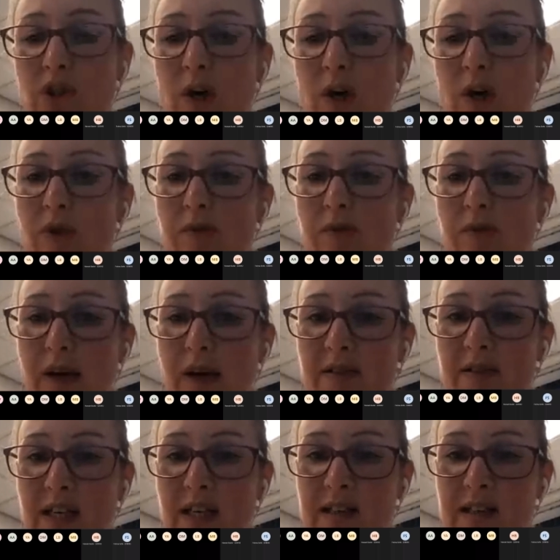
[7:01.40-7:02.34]
common
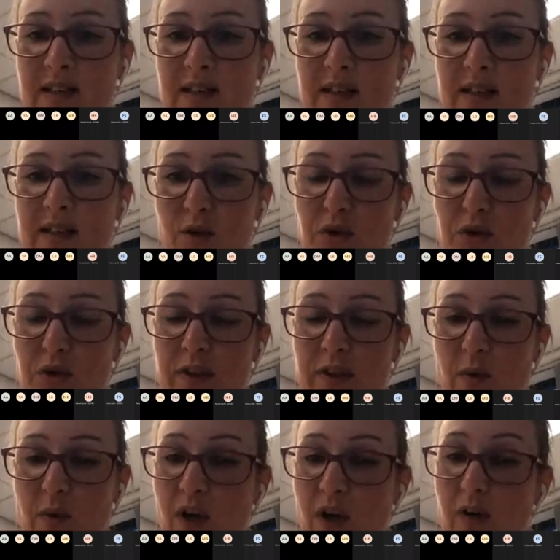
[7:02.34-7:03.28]
parasites in this country
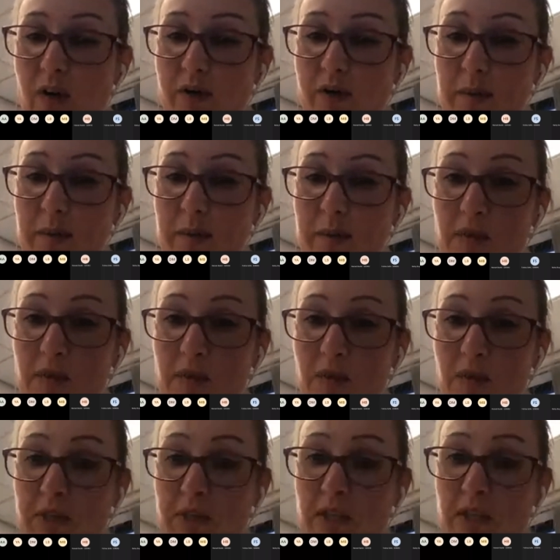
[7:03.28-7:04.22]
is one called
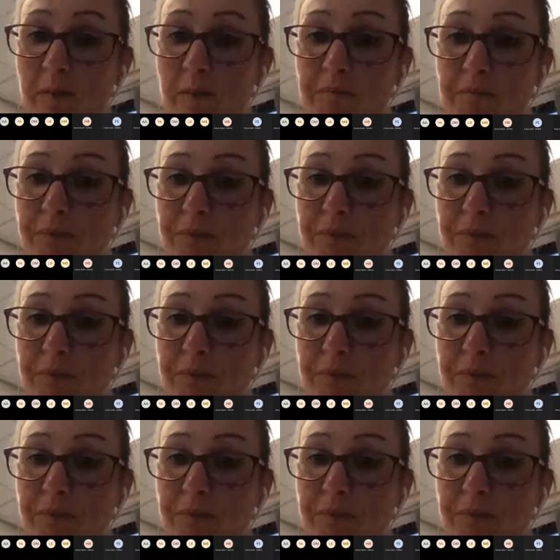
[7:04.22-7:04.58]
Cryptosporidium.